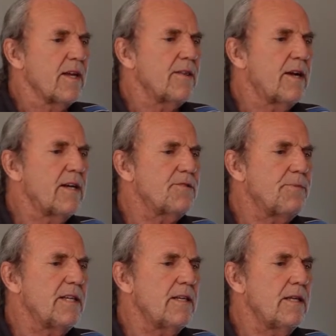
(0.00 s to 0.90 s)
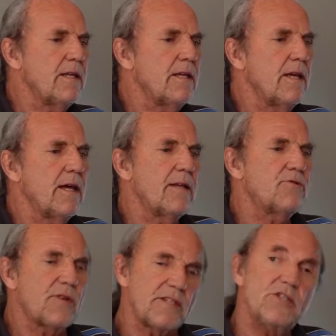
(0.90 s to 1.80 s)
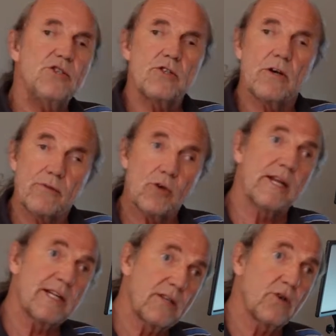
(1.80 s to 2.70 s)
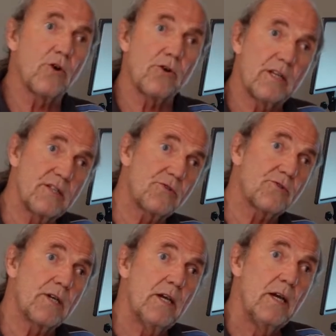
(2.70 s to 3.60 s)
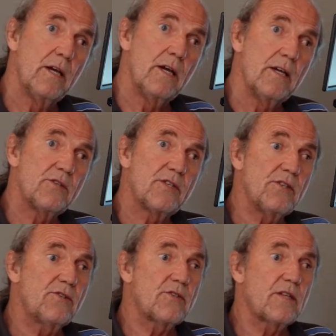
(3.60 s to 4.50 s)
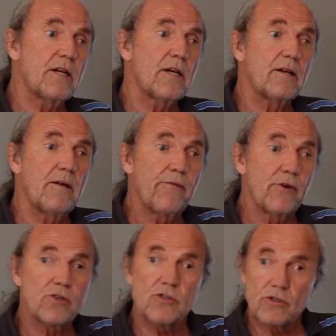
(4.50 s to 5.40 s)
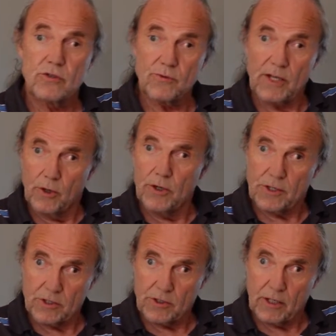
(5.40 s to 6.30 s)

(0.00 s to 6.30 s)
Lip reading: there has been a tradition of collecting oral history since the first recorders